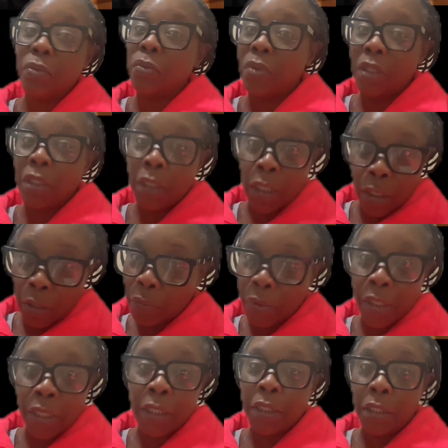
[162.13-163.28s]
We
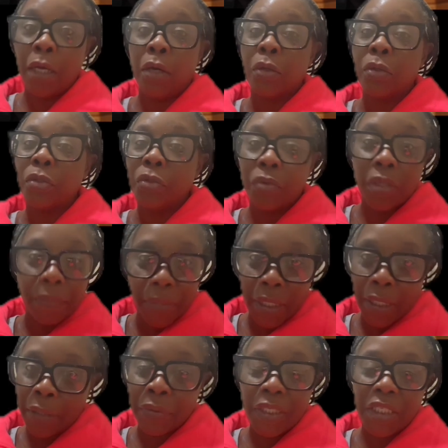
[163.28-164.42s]
already know you done
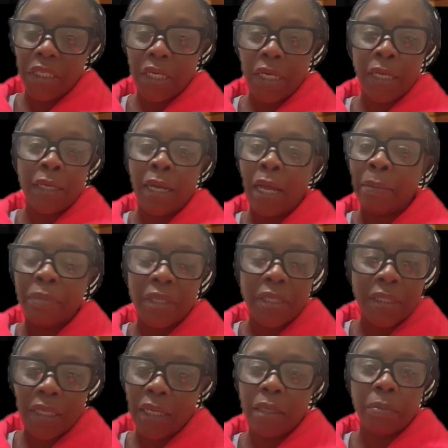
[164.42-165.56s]
married Shannon. I've been
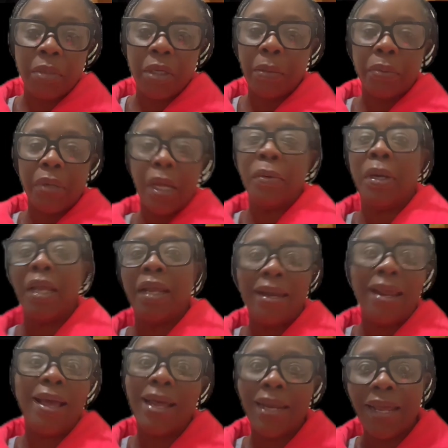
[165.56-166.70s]
telling people that. Well, they're
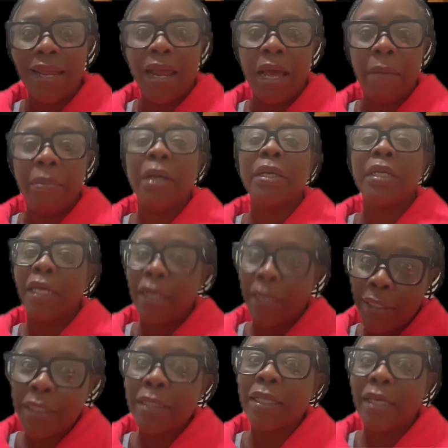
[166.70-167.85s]
not married.
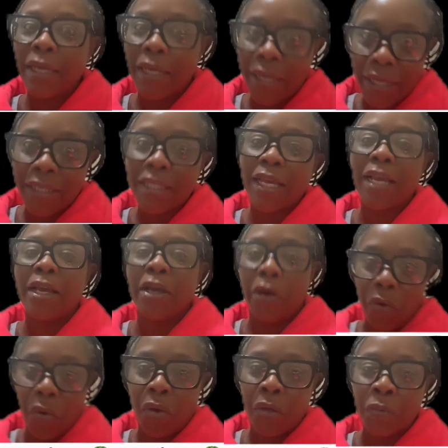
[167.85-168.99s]
Yes, the heck they
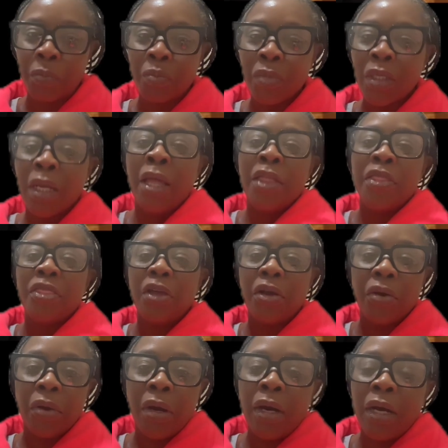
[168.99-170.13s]
are. The
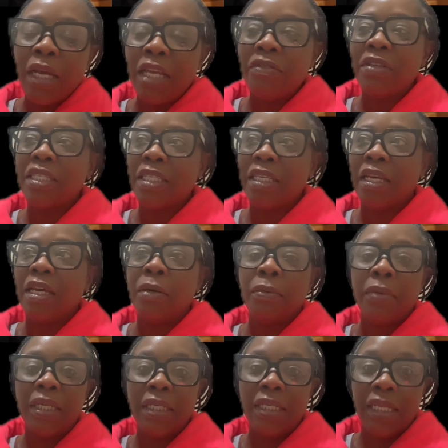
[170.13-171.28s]
girl even said
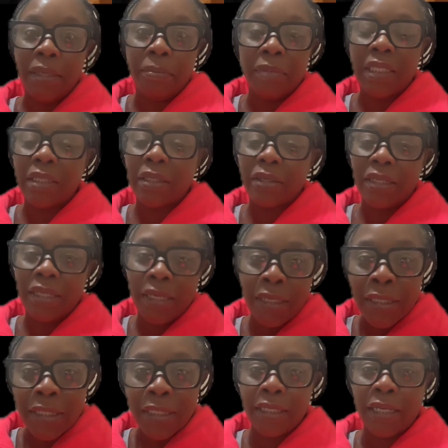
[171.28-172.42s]
what Mr.
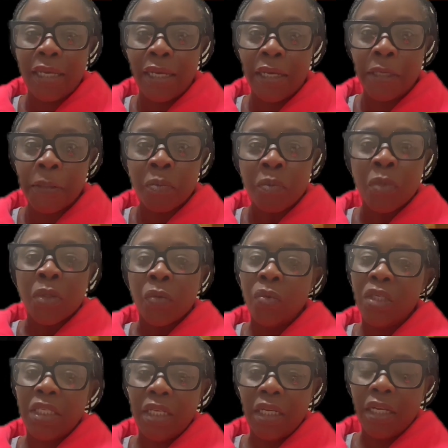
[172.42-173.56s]
Dennis said when
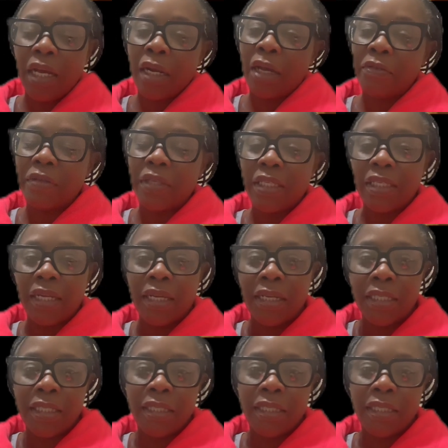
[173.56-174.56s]
she got off the stand.